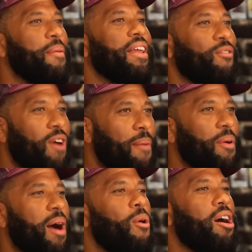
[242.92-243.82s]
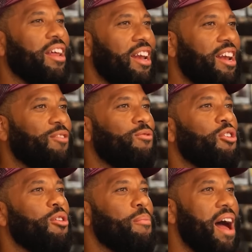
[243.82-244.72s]
any rapper, I walk in the
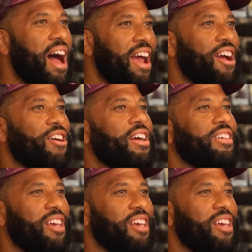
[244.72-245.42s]
room, I hear this